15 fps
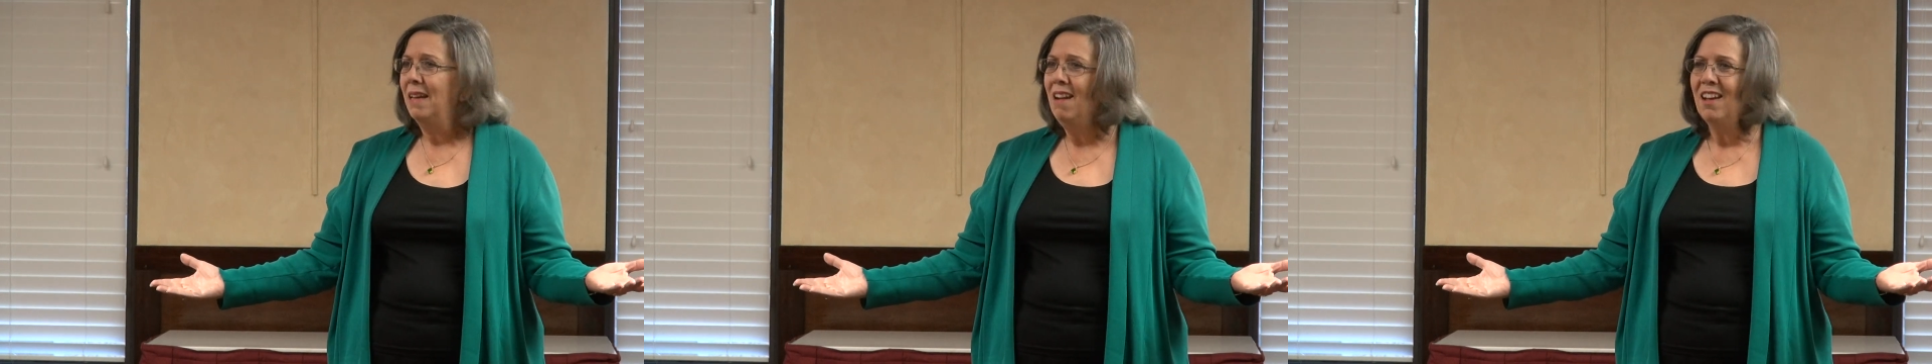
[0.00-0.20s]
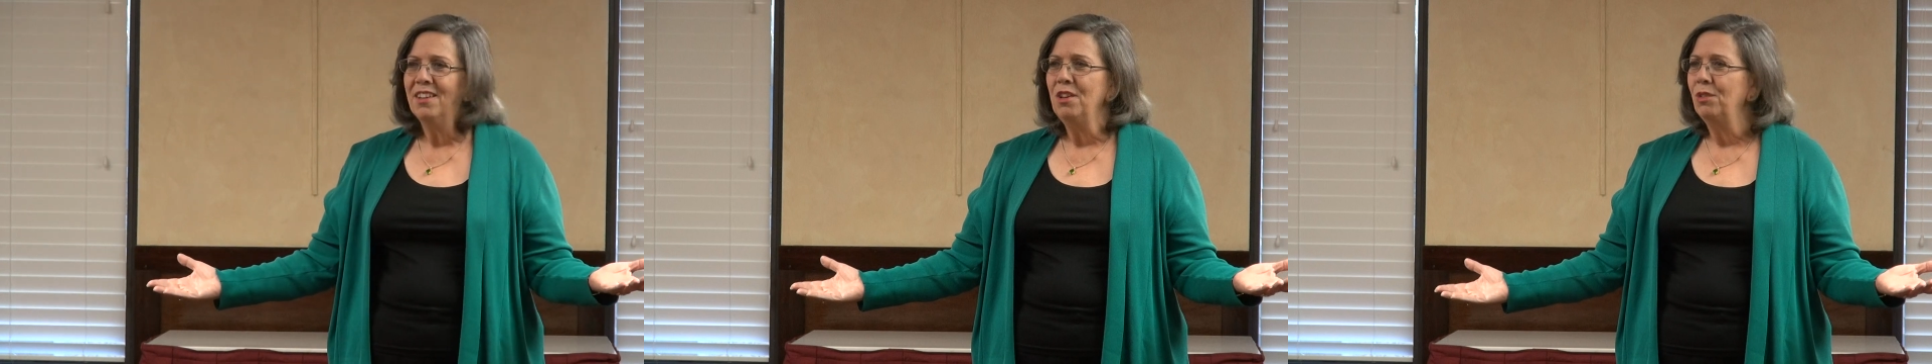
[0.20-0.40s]

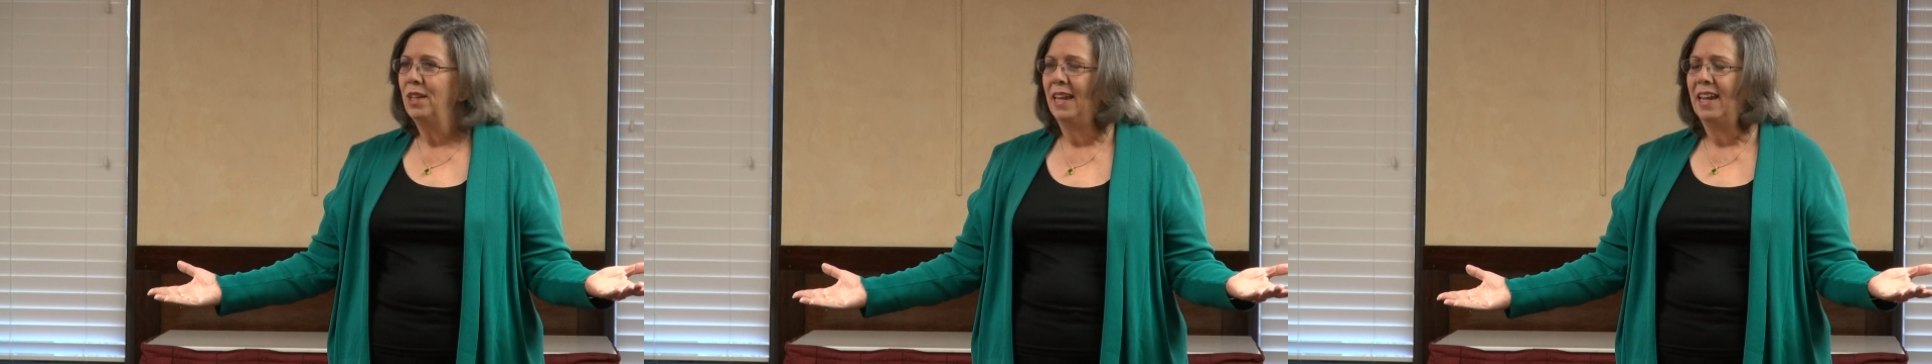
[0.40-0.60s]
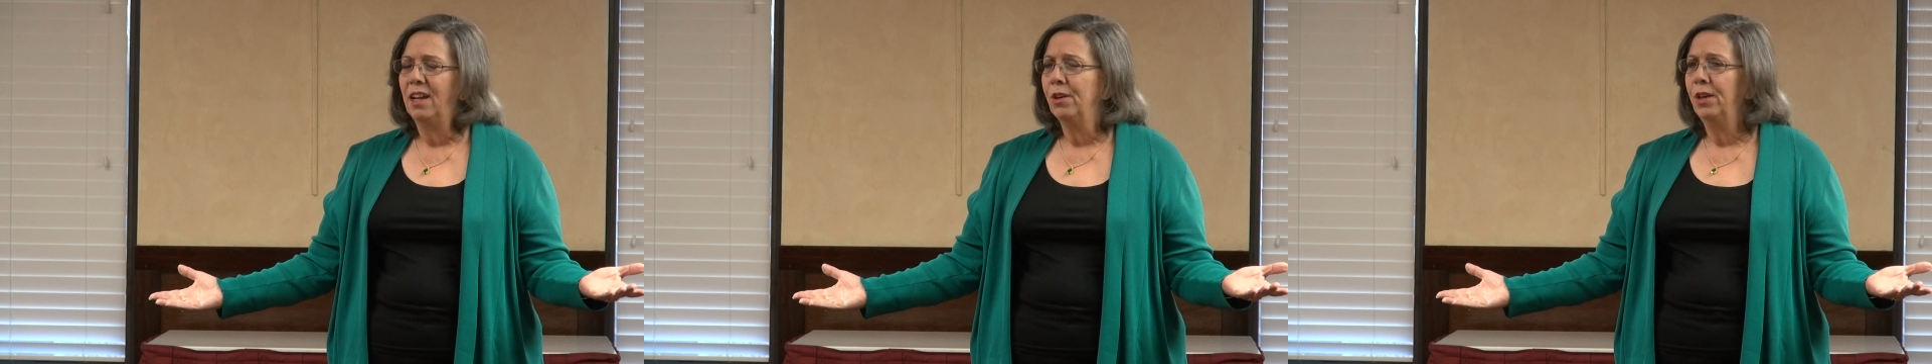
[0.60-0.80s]
not know
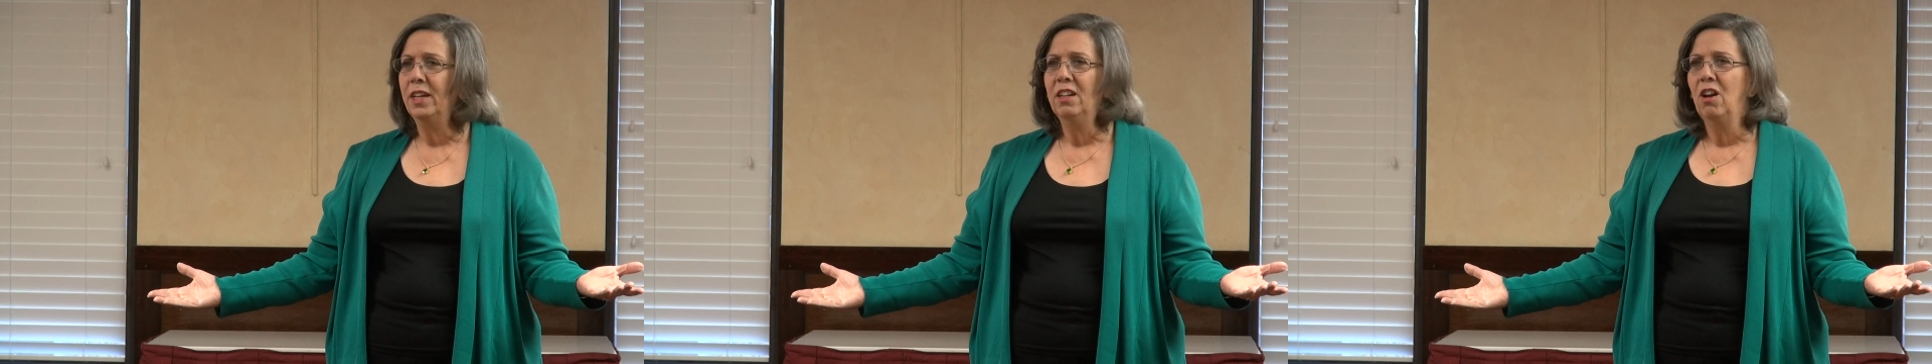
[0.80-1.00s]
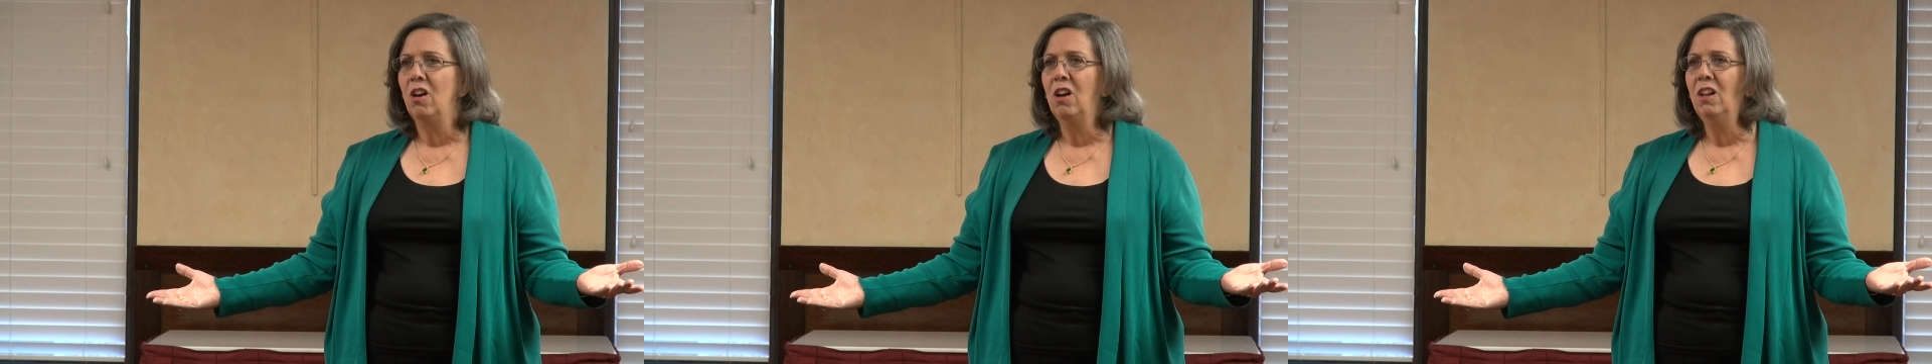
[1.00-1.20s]
the area
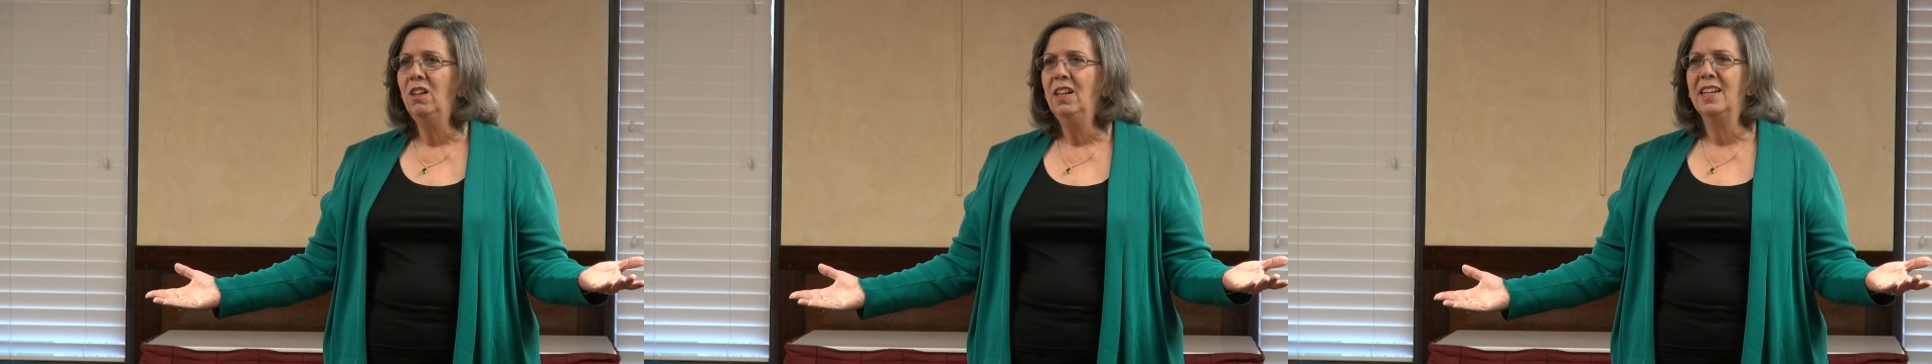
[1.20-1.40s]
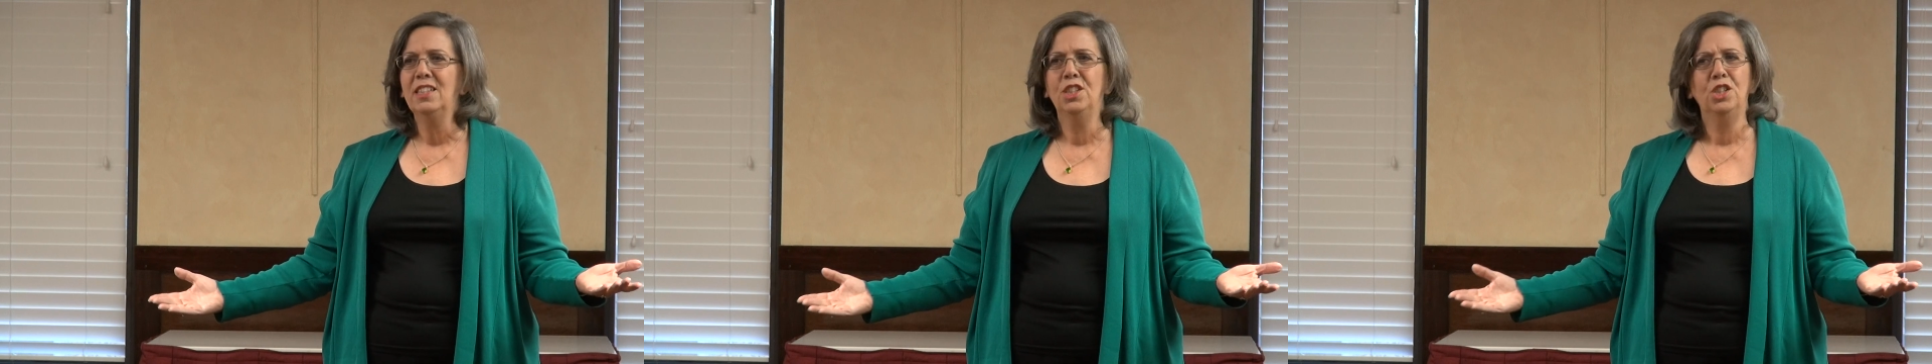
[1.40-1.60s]
at
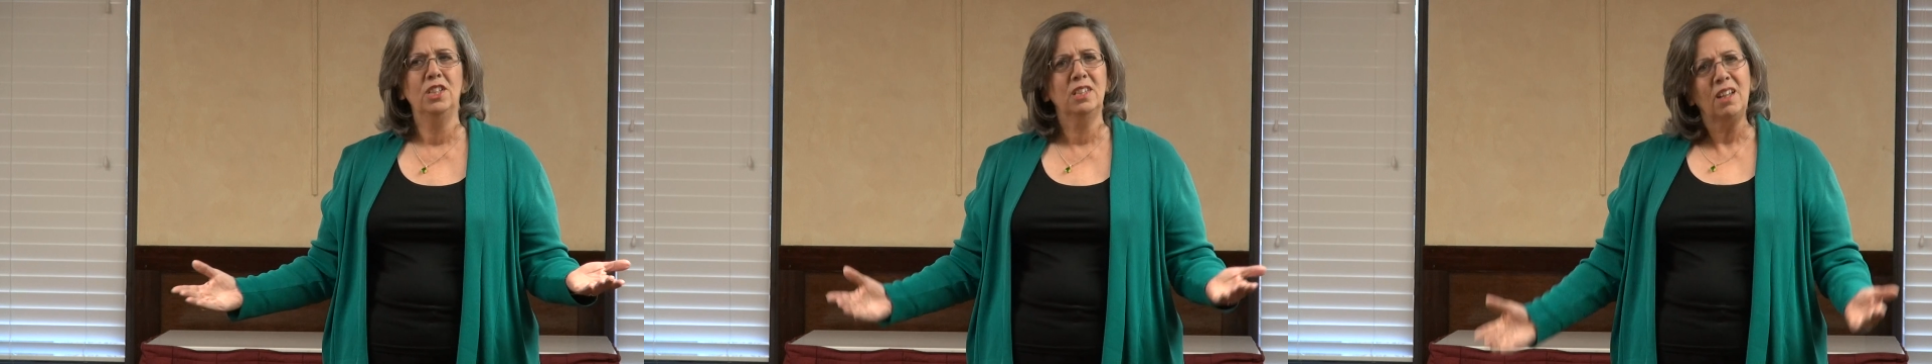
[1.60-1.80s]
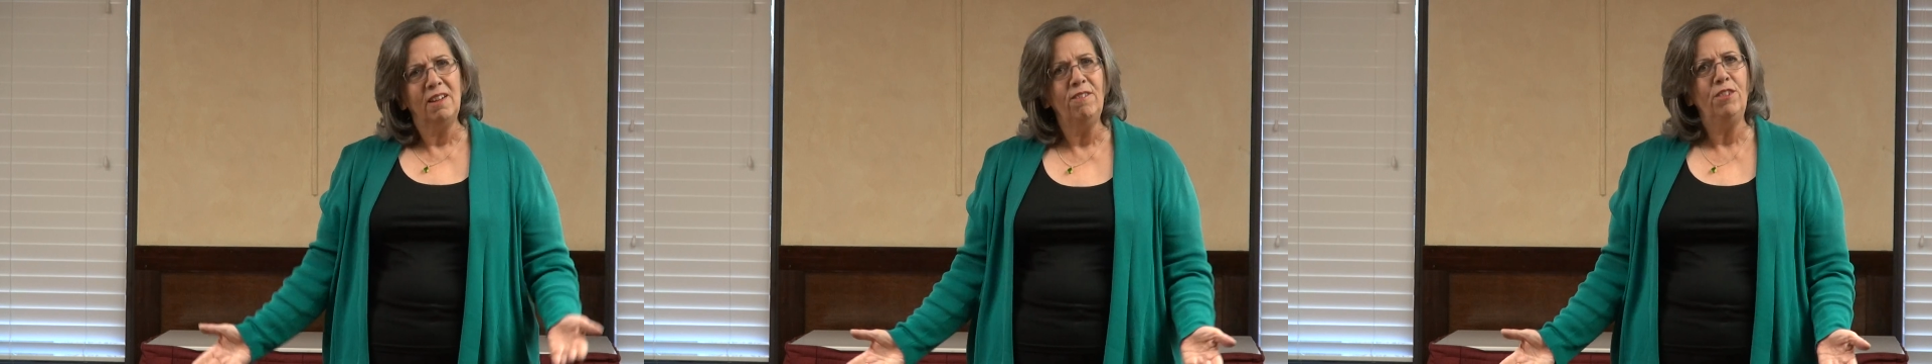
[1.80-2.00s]
all, it's
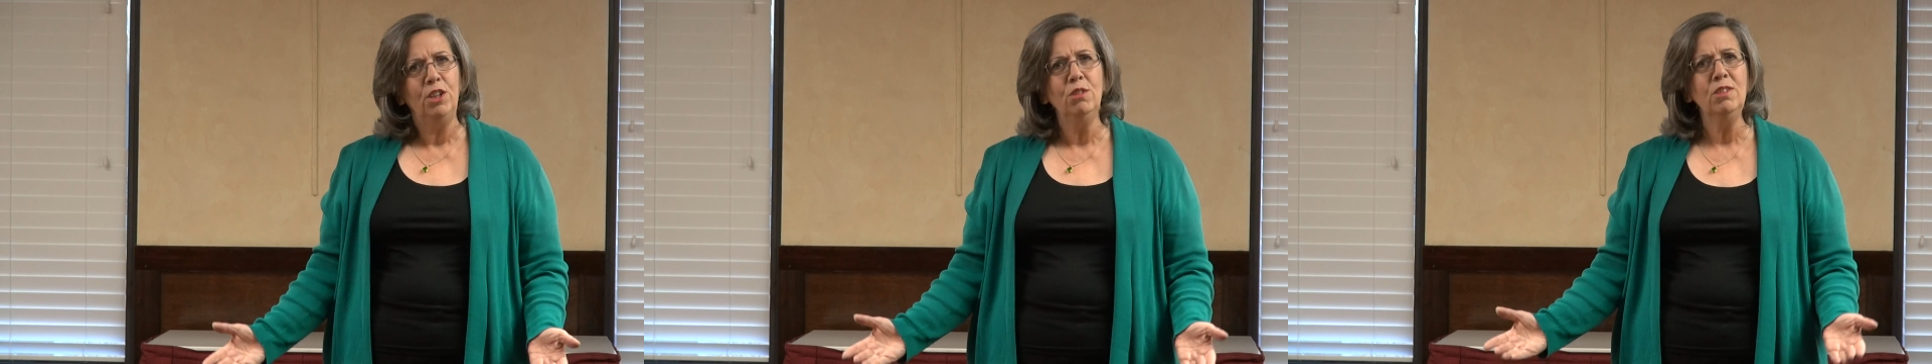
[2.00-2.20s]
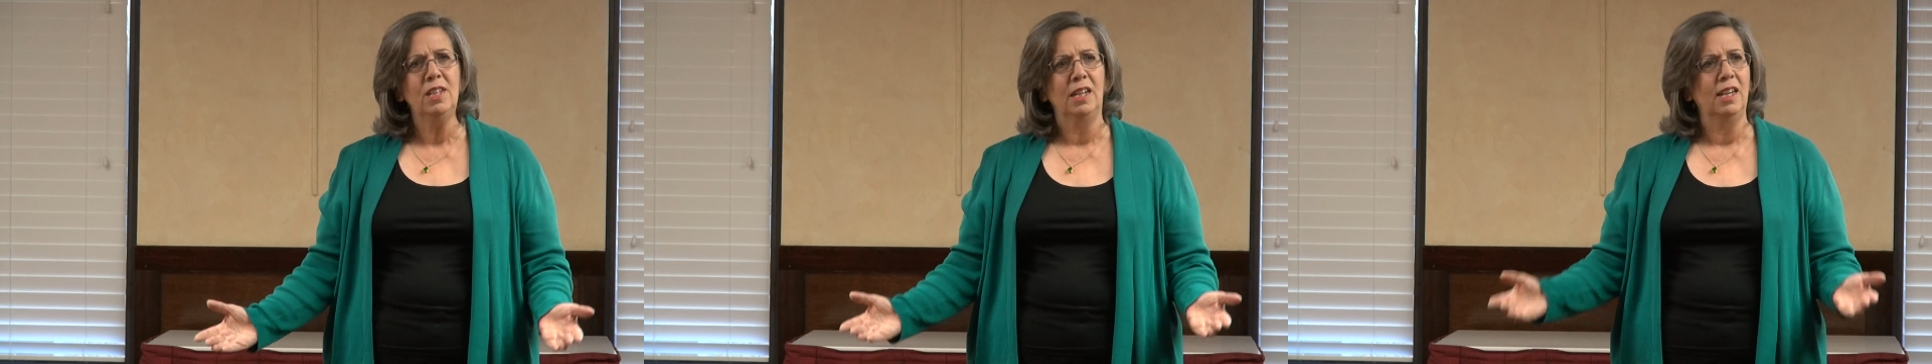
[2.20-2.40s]
just
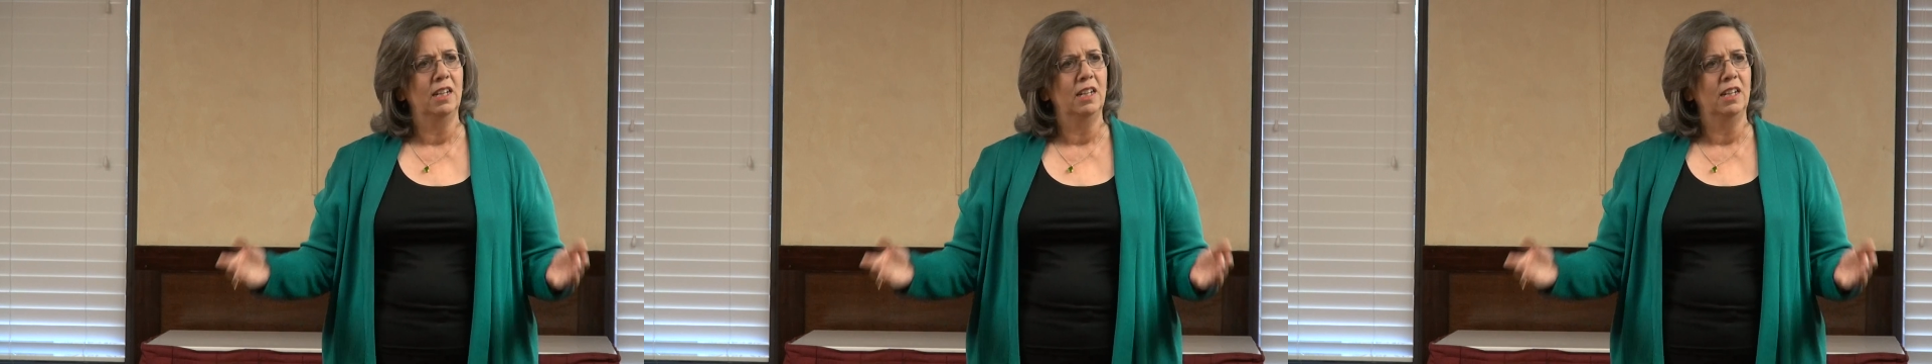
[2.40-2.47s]
confusing.